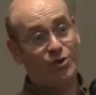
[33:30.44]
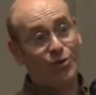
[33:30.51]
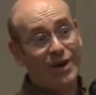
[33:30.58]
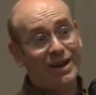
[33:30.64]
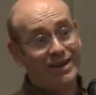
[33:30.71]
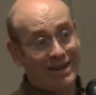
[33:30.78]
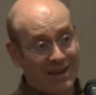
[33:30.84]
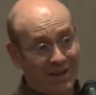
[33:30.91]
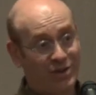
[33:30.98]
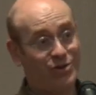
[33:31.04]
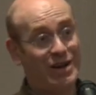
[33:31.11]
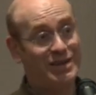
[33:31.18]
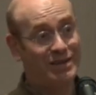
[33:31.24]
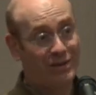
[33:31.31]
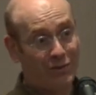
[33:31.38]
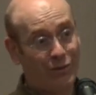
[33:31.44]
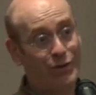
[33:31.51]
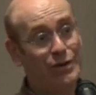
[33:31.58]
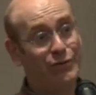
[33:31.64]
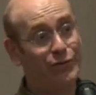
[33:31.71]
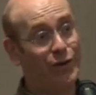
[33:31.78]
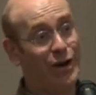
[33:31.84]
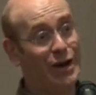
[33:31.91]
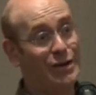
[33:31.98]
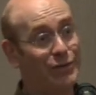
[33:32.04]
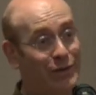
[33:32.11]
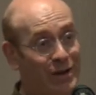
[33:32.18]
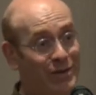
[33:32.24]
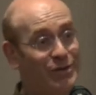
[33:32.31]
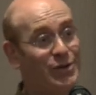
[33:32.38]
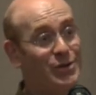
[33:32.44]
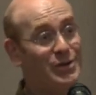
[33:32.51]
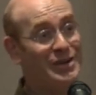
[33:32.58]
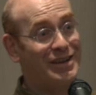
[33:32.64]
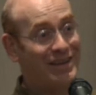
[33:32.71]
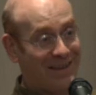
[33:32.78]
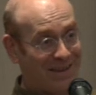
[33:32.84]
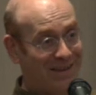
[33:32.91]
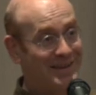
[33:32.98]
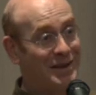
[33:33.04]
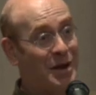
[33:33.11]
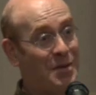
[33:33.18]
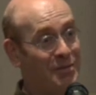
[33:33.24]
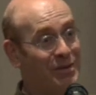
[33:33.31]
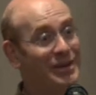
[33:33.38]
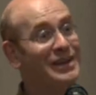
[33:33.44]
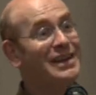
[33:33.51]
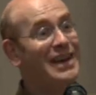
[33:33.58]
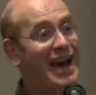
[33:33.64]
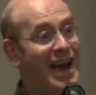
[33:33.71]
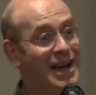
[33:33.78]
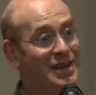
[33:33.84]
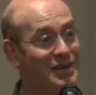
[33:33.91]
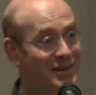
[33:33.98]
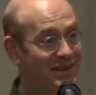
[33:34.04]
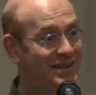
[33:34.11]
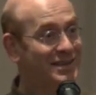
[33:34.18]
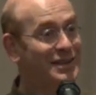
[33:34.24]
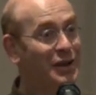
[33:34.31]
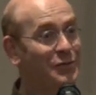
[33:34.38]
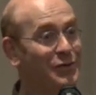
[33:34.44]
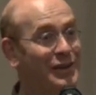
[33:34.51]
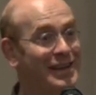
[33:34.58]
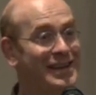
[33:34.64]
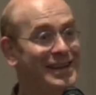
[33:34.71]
directly extracting 3 and 5, doing sum, and stuffing